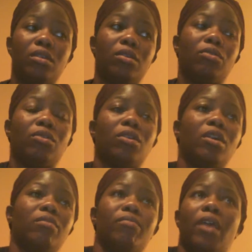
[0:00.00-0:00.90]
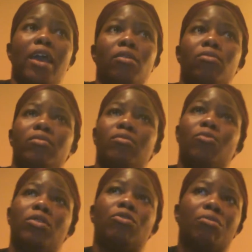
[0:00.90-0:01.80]
You know, I don't
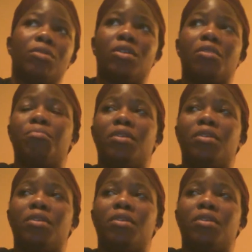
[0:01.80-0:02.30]
want growing up,